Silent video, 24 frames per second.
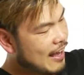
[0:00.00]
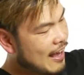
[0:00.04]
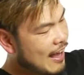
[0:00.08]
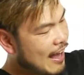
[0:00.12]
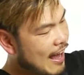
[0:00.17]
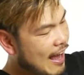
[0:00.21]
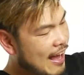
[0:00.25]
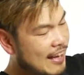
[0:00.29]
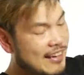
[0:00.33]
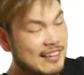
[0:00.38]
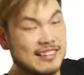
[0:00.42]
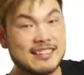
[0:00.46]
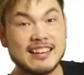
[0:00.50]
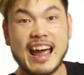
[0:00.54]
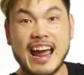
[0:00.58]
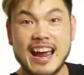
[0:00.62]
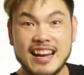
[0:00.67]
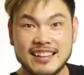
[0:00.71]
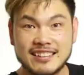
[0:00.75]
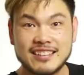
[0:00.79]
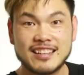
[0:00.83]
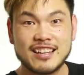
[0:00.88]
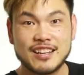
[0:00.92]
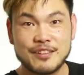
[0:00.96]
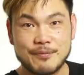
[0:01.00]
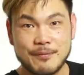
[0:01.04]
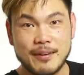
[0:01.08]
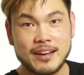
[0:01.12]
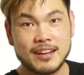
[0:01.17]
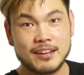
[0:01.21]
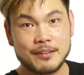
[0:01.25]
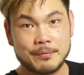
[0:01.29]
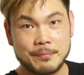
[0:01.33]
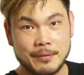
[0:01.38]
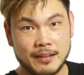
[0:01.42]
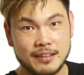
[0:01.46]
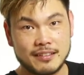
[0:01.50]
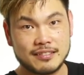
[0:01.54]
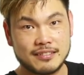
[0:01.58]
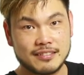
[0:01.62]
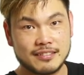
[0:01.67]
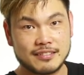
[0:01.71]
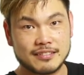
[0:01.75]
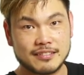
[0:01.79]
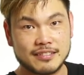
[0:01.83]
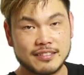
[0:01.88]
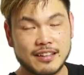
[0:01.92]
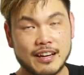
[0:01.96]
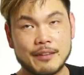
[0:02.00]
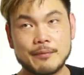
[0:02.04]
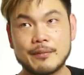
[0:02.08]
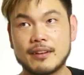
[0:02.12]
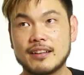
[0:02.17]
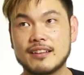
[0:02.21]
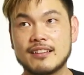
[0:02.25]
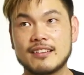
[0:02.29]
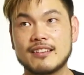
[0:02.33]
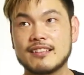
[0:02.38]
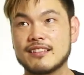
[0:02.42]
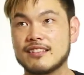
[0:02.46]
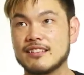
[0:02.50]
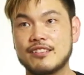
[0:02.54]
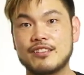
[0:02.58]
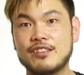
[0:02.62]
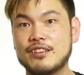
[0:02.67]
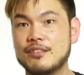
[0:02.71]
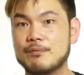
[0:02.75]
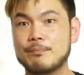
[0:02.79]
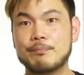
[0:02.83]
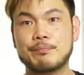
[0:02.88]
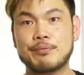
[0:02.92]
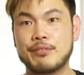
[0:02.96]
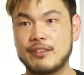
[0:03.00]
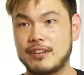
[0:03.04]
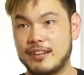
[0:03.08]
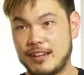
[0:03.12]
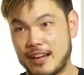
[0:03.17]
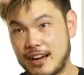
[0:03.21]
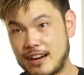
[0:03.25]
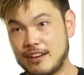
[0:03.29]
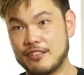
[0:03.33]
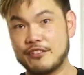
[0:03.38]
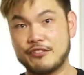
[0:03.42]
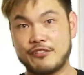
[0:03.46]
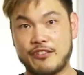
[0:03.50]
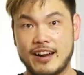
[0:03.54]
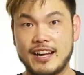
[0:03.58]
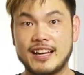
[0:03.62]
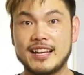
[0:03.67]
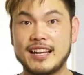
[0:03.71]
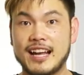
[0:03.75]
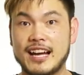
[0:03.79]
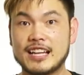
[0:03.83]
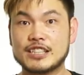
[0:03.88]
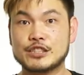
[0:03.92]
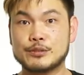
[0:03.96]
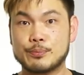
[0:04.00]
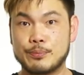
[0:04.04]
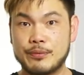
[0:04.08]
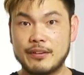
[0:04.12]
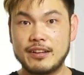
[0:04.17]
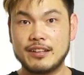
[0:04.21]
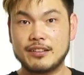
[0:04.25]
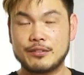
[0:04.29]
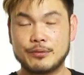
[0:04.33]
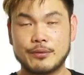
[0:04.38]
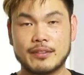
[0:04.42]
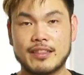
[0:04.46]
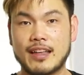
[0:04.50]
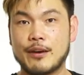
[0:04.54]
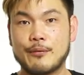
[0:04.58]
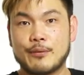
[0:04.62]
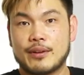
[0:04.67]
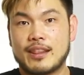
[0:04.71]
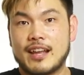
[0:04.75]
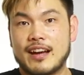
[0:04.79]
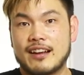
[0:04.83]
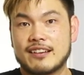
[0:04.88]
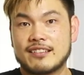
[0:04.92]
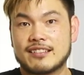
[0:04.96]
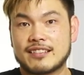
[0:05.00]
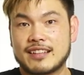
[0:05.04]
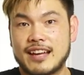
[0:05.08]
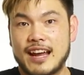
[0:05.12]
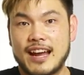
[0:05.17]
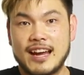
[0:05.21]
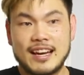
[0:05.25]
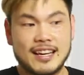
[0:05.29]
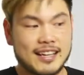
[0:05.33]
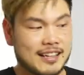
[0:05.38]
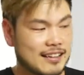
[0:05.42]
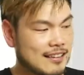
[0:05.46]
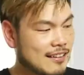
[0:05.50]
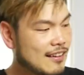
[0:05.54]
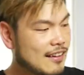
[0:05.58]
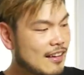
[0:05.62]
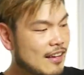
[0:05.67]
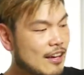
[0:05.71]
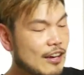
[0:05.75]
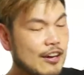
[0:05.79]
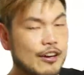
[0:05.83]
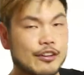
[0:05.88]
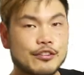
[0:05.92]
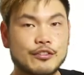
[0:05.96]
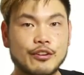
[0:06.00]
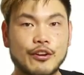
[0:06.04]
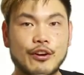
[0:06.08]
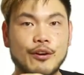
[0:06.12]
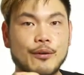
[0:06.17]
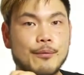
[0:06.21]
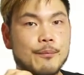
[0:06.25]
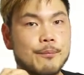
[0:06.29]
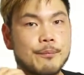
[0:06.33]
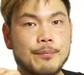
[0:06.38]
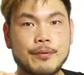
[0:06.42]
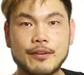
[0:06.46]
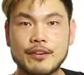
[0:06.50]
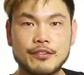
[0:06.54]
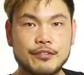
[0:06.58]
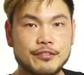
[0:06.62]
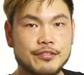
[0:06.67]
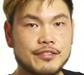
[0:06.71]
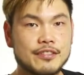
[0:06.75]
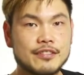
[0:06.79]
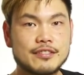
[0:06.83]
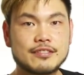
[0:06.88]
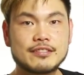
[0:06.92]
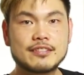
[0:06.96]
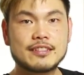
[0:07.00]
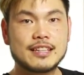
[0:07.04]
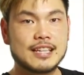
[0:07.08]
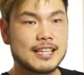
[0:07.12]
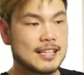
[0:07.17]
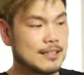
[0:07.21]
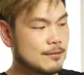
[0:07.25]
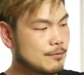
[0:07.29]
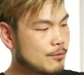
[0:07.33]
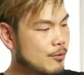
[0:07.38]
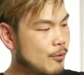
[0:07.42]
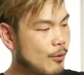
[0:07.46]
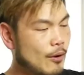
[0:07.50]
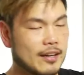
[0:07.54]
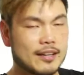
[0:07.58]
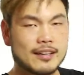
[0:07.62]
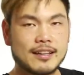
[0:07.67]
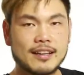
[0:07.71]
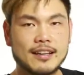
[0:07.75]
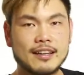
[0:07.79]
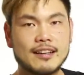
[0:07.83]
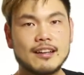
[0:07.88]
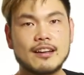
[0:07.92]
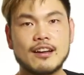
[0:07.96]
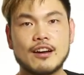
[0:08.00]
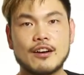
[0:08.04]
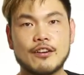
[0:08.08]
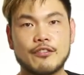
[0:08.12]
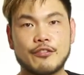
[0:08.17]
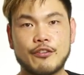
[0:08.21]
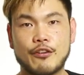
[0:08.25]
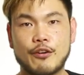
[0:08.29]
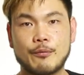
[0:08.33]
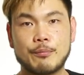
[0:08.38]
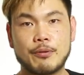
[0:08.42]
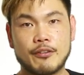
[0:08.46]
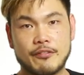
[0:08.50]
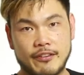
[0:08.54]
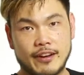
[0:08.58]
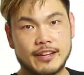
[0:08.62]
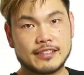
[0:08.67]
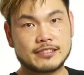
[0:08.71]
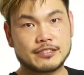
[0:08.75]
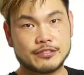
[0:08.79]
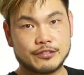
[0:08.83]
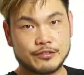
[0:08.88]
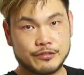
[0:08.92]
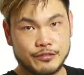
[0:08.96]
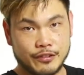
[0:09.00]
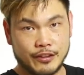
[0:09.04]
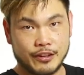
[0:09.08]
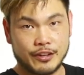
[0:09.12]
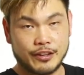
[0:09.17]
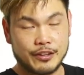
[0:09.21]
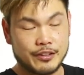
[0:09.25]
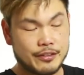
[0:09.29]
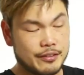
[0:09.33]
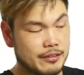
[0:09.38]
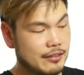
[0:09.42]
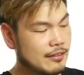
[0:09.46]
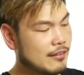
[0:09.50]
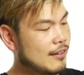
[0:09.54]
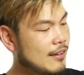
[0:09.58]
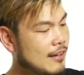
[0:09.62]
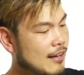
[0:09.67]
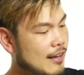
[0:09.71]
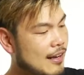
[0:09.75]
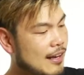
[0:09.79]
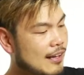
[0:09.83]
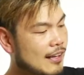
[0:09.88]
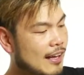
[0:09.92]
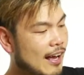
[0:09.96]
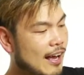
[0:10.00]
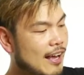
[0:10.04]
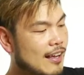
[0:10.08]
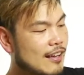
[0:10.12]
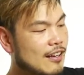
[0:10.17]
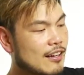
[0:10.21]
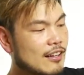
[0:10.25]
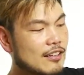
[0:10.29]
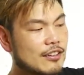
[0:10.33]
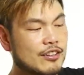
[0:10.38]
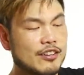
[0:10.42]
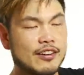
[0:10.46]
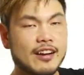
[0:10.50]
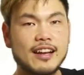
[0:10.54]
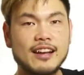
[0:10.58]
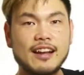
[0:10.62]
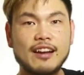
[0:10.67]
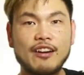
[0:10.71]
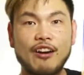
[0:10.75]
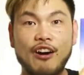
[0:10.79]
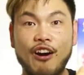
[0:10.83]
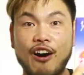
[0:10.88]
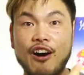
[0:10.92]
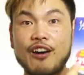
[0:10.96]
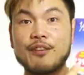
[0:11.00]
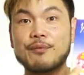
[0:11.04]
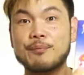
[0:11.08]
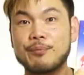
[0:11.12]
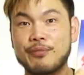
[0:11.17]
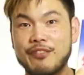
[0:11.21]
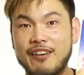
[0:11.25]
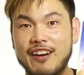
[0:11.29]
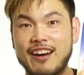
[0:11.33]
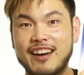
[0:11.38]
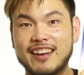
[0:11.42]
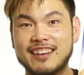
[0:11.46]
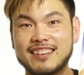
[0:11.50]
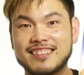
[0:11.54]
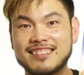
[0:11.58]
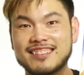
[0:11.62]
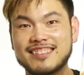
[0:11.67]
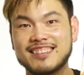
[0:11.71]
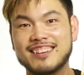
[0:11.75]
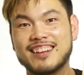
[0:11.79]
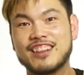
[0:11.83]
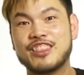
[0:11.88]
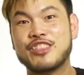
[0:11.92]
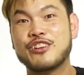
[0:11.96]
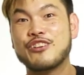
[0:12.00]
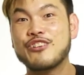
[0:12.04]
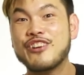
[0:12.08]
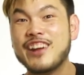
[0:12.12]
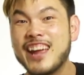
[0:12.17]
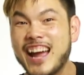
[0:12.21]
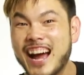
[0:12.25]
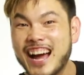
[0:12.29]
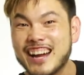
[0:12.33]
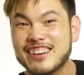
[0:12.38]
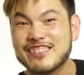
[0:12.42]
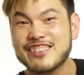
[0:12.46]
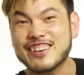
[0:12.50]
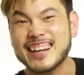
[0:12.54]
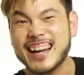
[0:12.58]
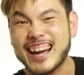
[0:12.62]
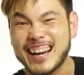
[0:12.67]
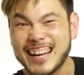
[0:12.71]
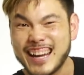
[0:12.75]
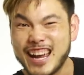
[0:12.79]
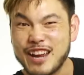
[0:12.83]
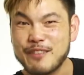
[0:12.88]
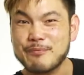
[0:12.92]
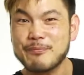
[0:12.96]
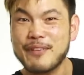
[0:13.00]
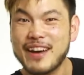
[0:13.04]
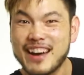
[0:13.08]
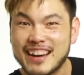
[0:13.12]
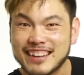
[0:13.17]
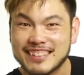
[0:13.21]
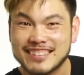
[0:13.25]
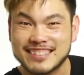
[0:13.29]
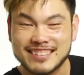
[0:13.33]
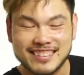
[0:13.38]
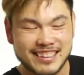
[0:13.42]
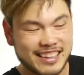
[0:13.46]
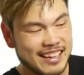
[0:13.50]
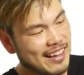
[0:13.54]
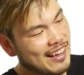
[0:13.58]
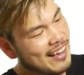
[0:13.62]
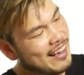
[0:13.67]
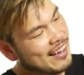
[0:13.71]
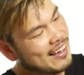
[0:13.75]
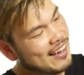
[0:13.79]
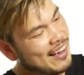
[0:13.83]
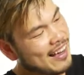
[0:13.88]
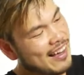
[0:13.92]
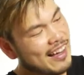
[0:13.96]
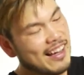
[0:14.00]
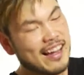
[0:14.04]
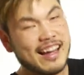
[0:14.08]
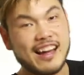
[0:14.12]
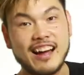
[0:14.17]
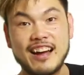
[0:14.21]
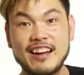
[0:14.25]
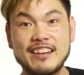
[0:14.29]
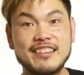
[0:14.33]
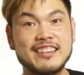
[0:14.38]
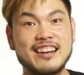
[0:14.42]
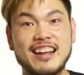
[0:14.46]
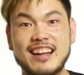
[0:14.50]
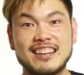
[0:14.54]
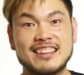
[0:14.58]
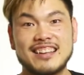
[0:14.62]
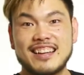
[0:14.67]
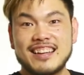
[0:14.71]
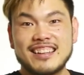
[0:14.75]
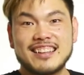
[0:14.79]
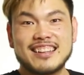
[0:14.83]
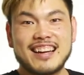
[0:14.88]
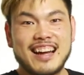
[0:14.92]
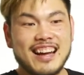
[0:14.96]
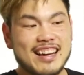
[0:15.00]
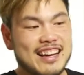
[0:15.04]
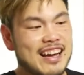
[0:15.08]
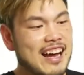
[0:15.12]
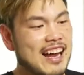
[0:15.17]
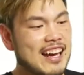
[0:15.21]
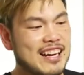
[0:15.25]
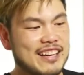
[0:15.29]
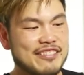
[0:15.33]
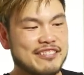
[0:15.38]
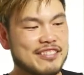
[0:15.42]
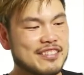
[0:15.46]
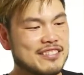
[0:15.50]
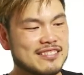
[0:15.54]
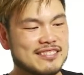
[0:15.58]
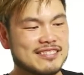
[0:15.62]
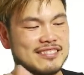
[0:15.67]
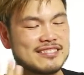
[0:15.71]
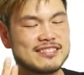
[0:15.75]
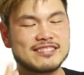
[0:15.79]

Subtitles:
and it's 18 megapixels. I mean, you could print out fairly large prints with that without scaling. So beautiful quality for professional photos. Okay, look at that hot price, $398. I can't even